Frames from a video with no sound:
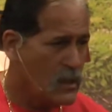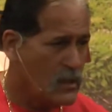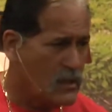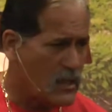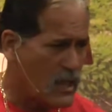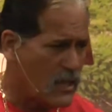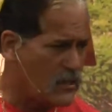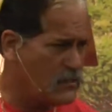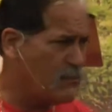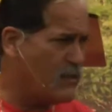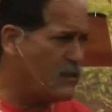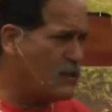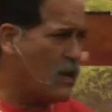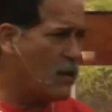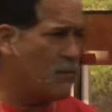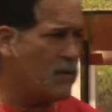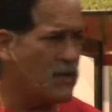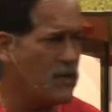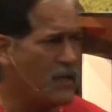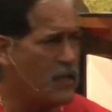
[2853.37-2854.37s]
Now, he's been
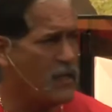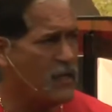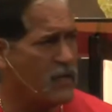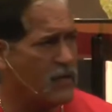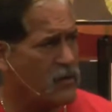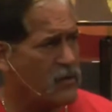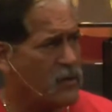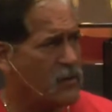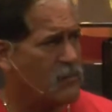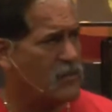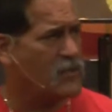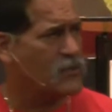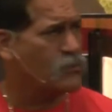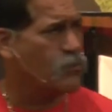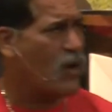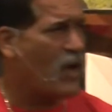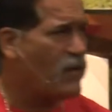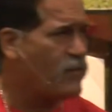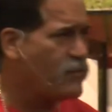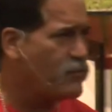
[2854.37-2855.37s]
coming to here, him and his
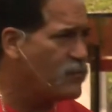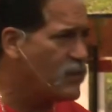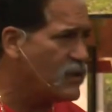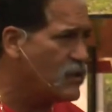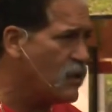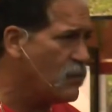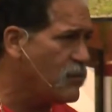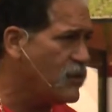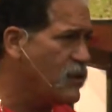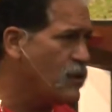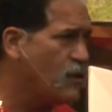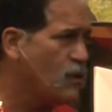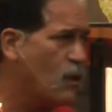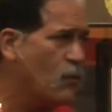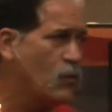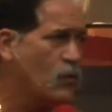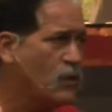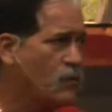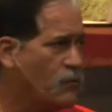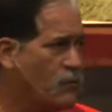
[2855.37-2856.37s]
wife been coming here, I
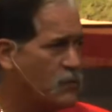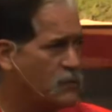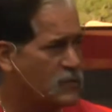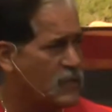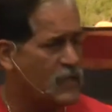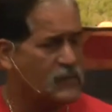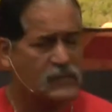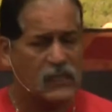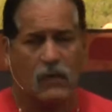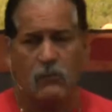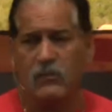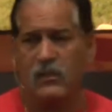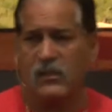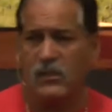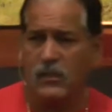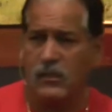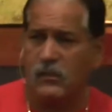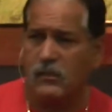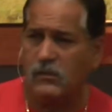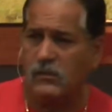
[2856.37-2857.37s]
won't even guess how many
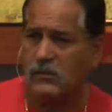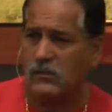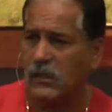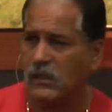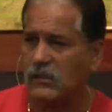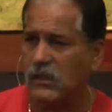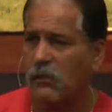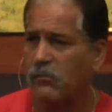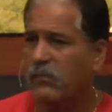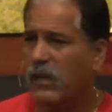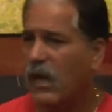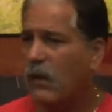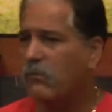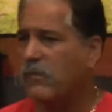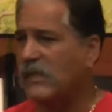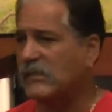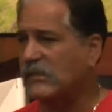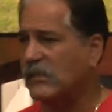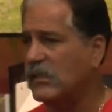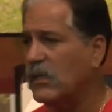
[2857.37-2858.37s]
years because I'll, I'll
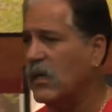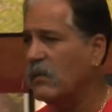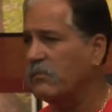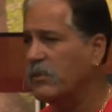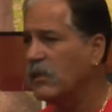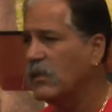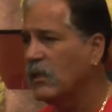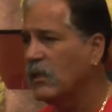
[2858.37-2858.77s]
mess it up.